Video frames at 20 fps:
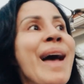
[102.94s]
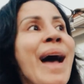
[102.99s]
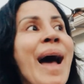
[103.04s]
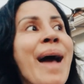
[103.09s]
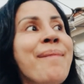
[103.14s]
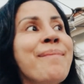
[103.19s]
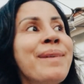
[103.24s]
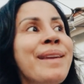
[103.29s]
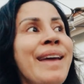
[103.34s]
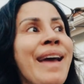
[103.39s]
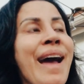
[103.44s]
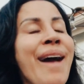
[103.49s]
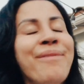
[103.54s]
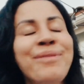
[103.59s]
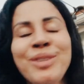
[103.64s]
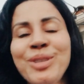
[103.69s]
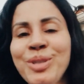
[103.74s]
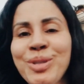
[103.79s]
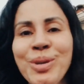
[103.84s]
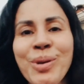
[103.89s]
I'm gonna have
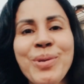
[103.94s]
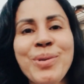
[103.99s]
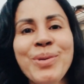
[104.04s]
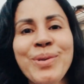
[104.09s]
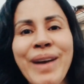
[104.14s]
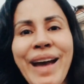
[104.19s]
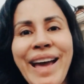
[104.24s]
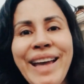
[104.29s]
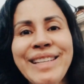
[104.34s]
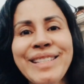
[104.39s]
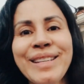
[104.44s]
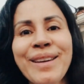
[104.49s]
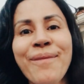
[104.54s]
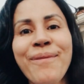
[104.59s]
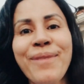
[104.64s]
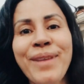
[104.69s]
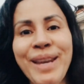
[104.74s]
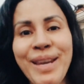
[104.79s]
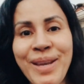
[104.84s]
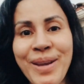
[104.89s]
to show you guys a
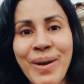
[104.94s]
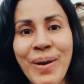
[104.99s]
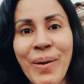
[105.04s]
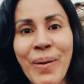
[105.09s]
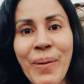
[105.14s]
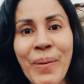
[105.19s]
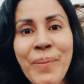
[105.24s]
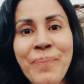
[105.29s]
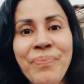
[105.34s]
video